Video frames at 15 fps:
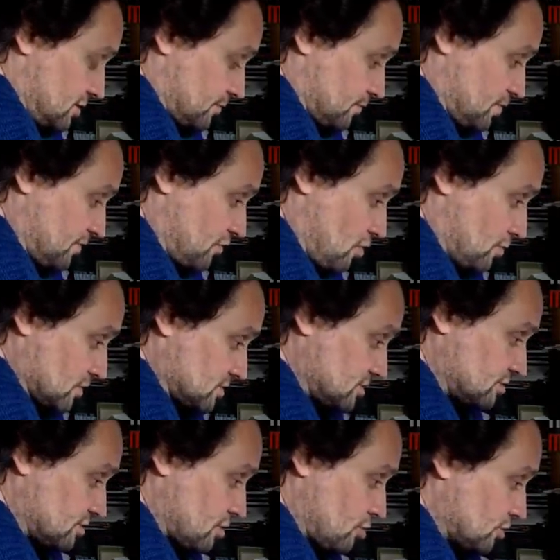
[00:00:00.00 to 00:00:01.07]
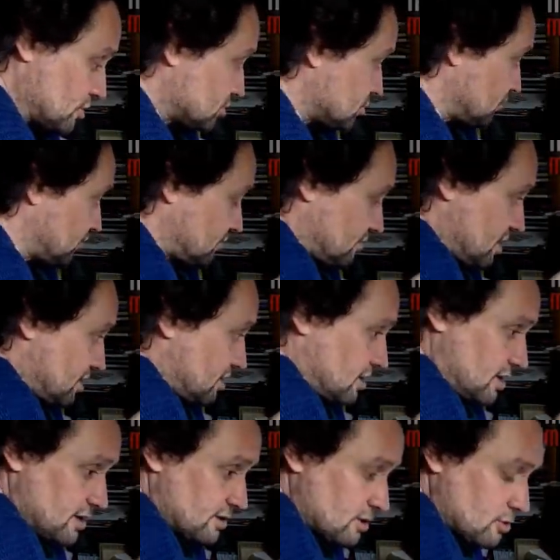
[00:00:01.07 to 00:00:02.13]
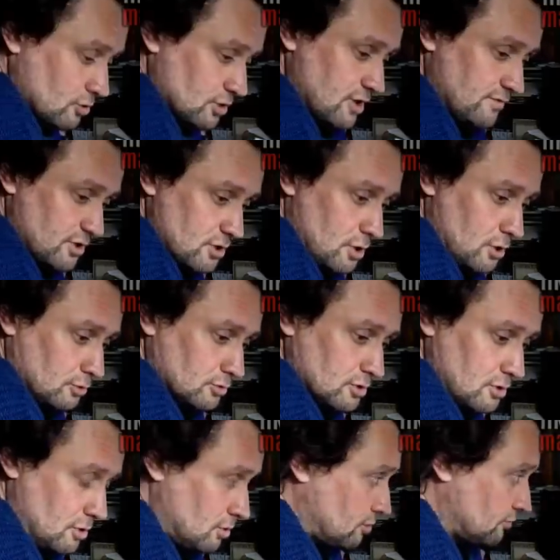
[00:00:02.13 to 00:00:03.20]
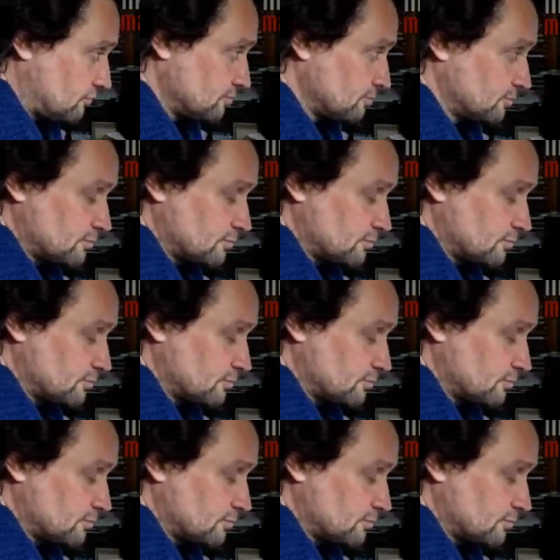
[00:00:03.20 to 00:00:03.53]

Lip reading: performance and recording software, I record every note of